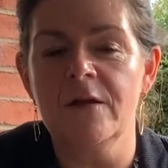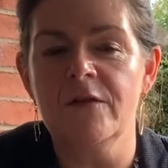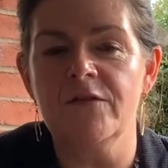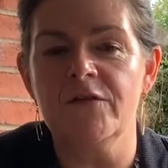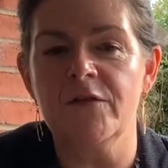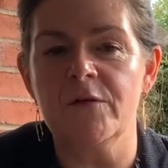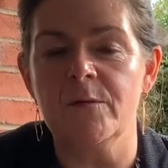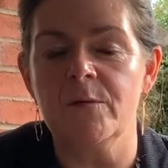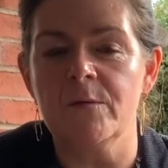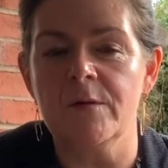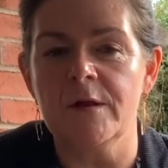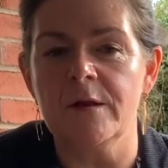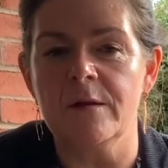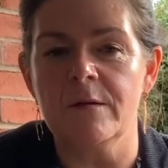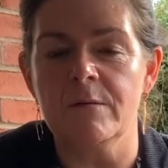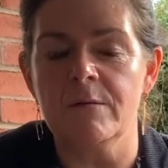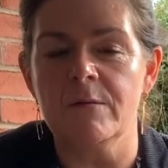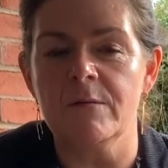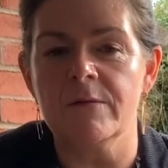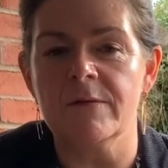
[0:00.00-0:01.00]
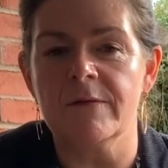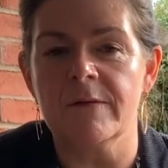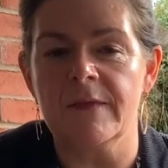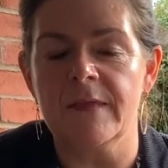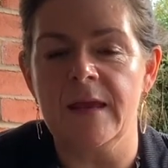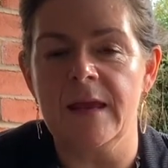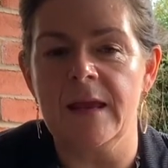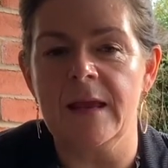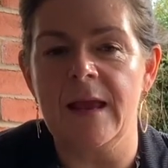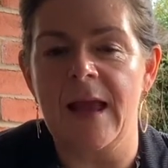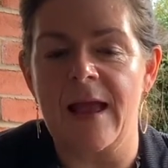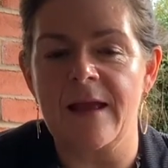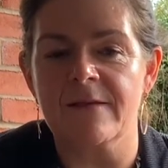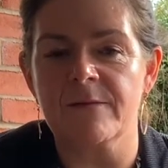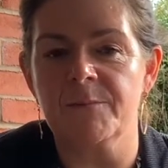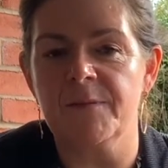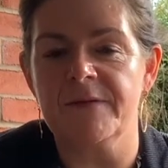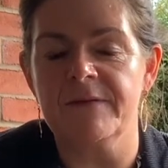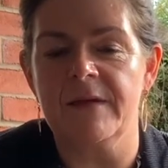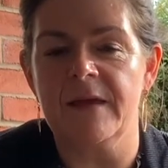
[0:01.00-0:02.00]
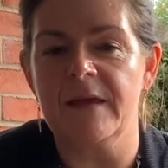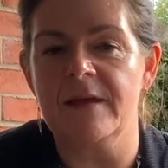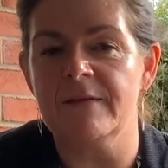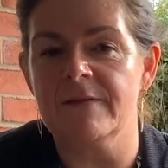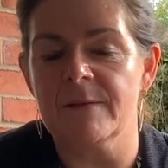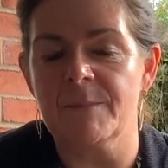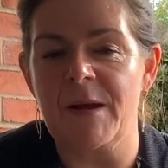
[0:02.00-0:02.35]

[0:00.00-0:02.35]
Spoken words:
to lose the expertise,